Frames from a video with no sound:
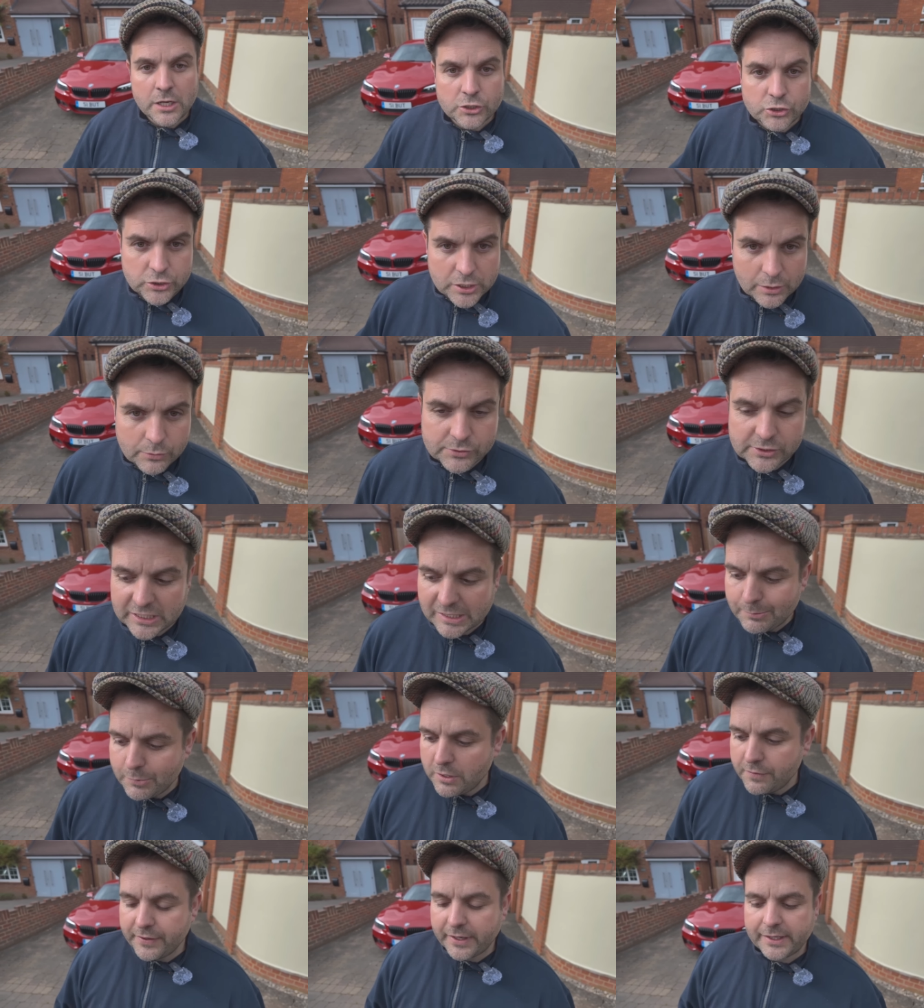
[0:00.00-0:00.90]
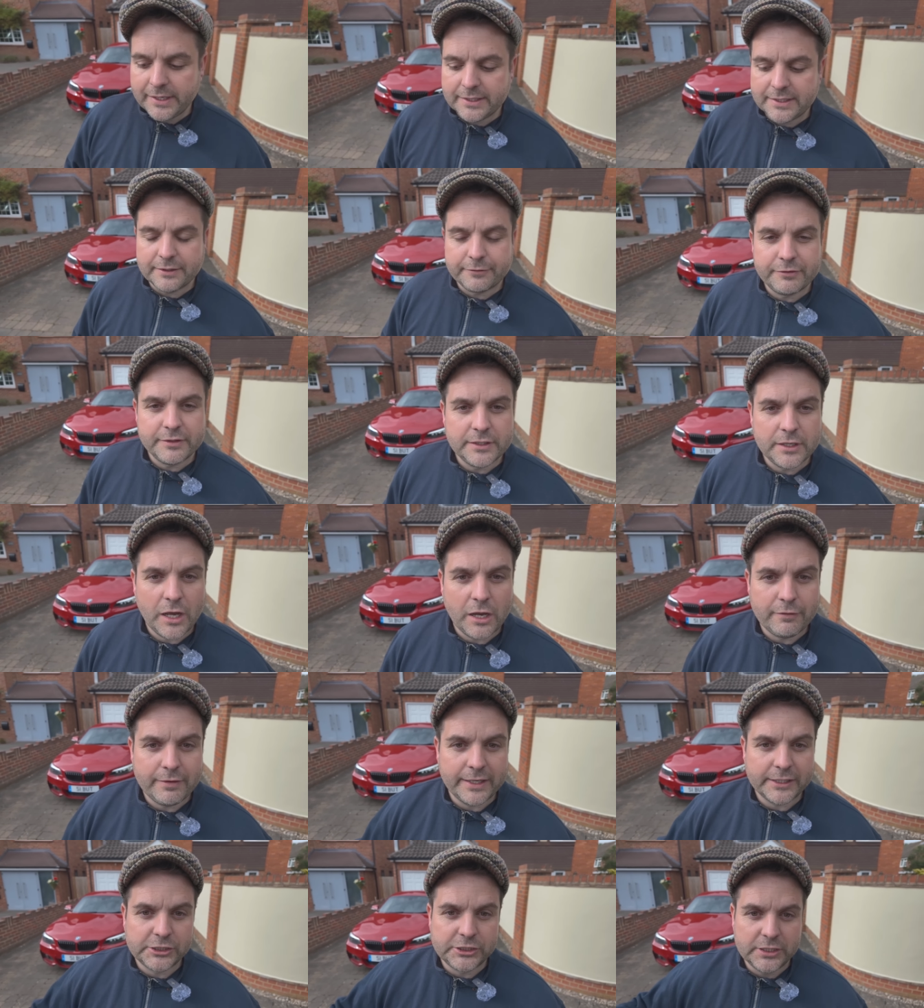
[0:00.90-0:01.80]
Chelsea are moving in a different
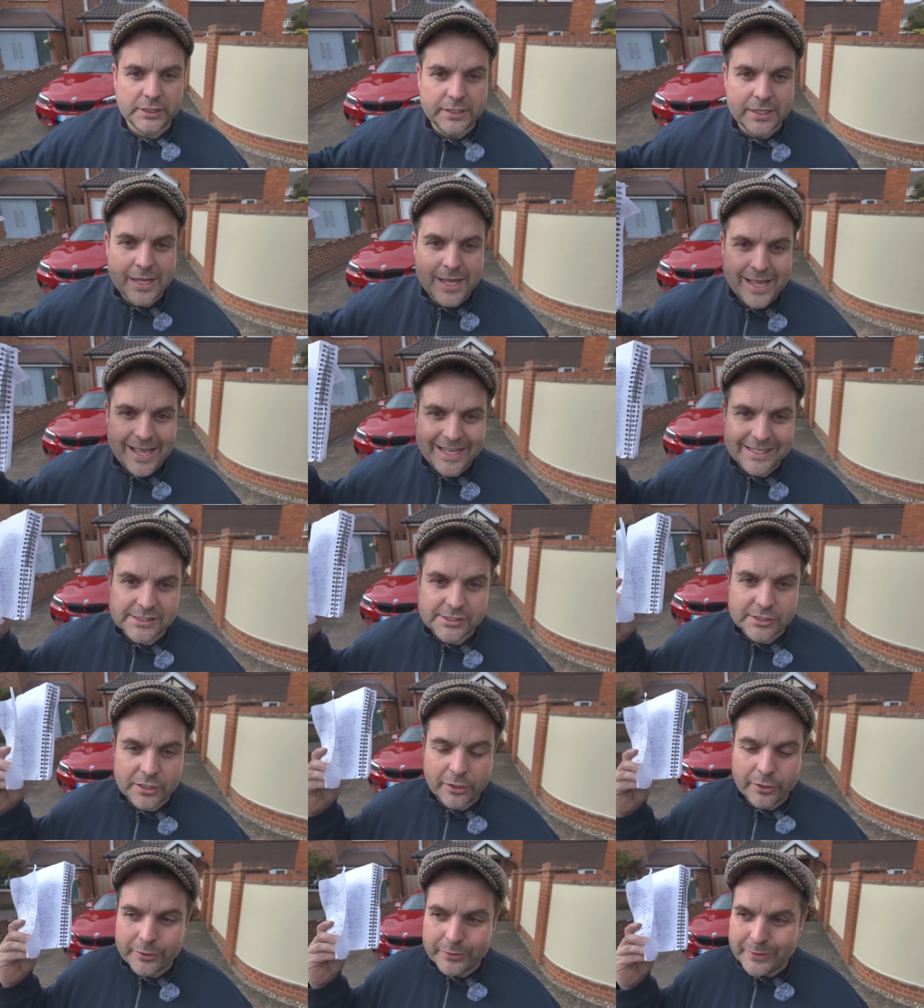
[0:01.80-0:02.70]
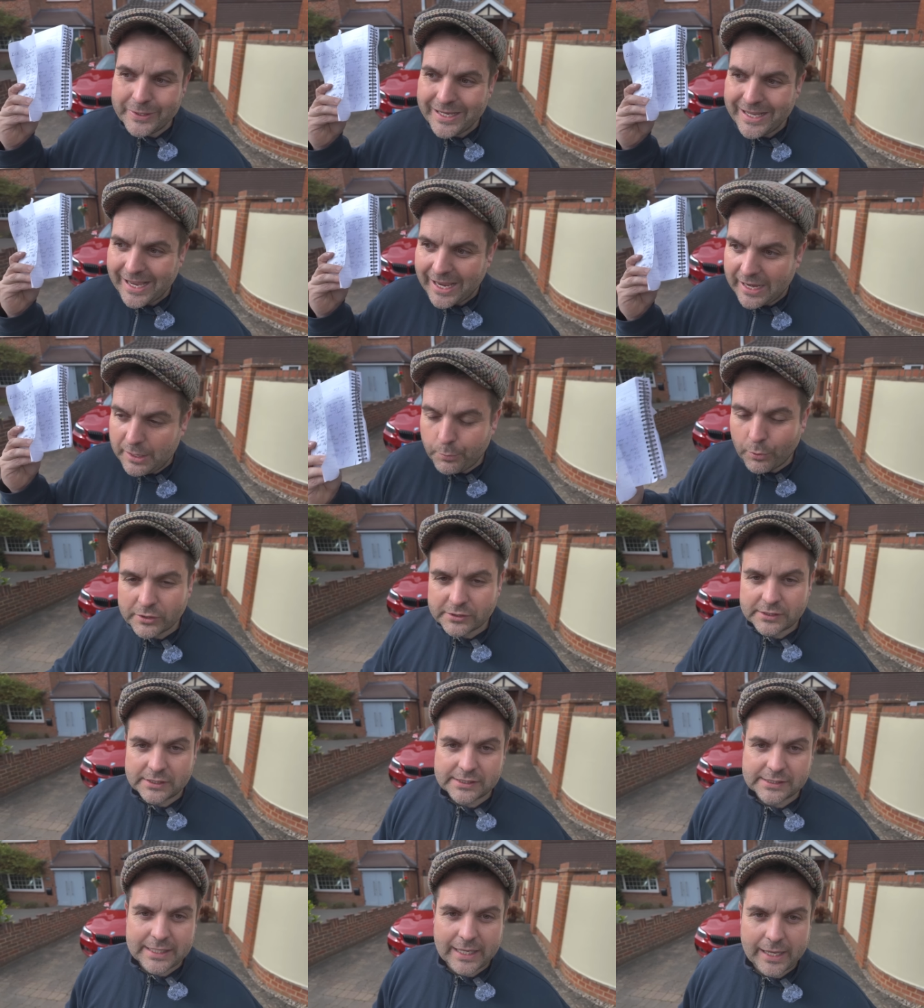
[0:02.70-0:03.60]
direction. And so he wants
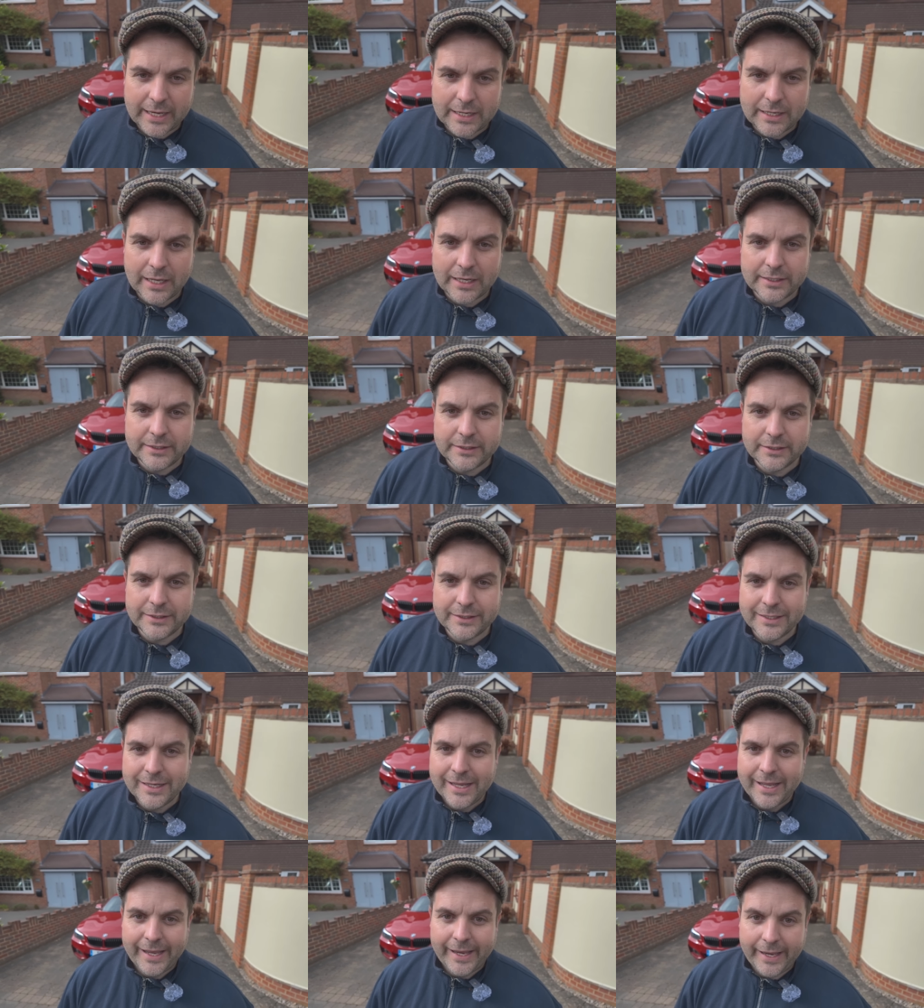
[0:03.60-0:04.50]
to stay in London.